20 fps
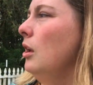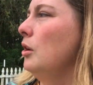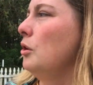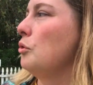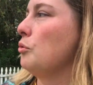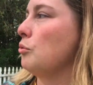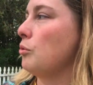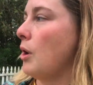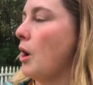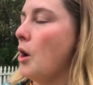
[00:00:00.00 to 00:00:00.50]

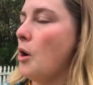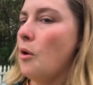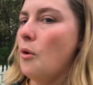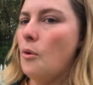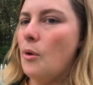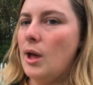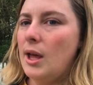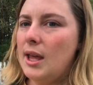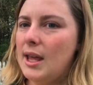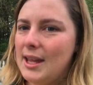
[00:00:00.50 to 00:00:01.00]

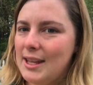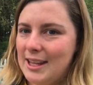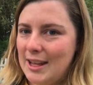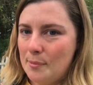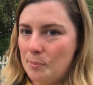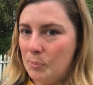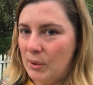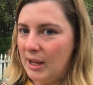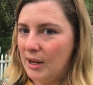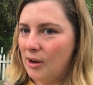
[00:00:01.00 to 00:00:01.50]
grow and
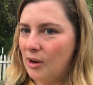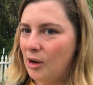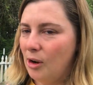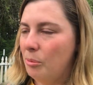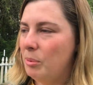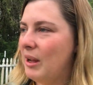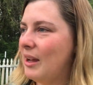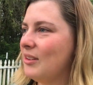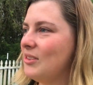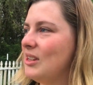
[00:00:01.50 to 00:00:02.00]
get bigger,
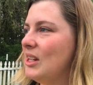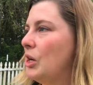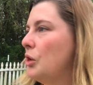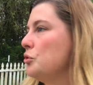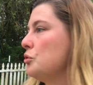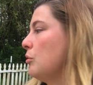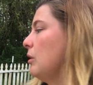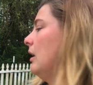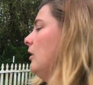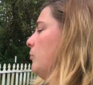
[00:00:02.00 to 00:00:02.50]
because then I'll
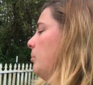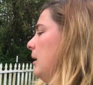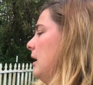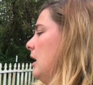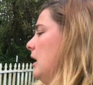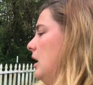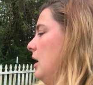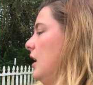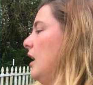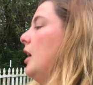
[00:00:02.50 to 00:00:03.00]
transplant it
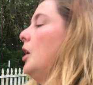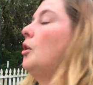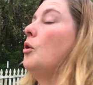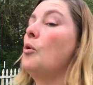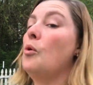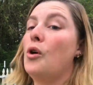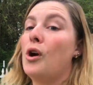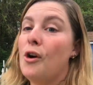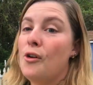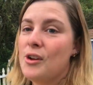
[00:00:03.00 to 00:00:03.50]
in here,
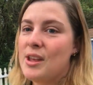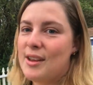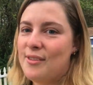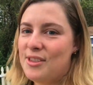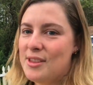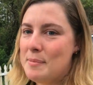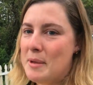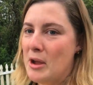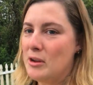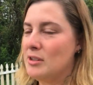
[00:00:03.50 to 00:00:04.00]
or I'll gift
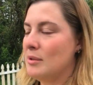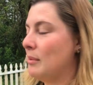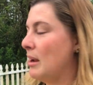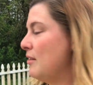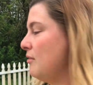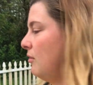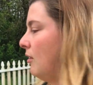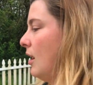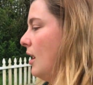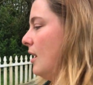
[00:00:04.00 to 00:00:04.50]
them out to my
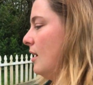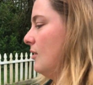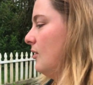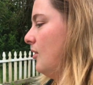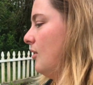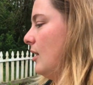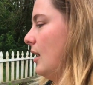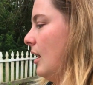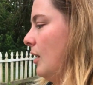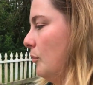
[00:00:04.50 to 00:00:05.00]
friends
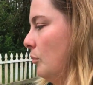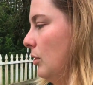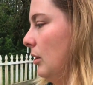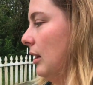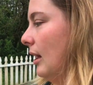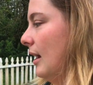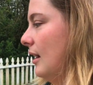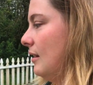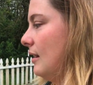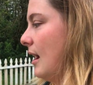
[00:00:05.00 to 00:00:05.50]
that would
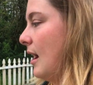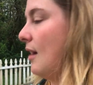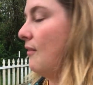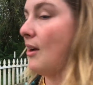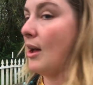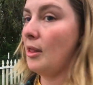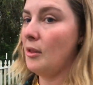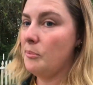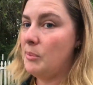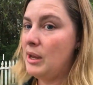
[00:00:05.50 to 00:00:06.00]
like to have
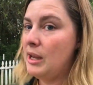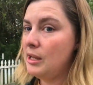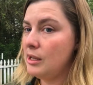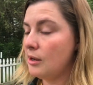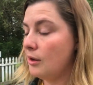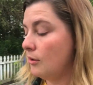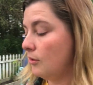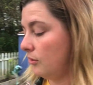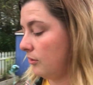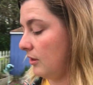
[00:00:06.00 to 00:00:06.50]

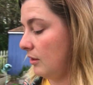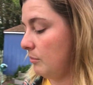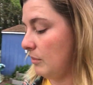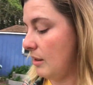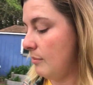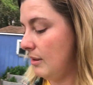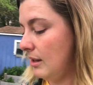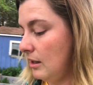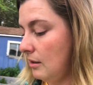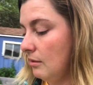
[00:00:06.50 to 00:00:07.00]
jalapenos that
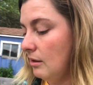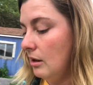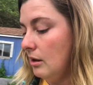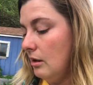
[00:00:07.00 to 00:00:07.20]
maybe,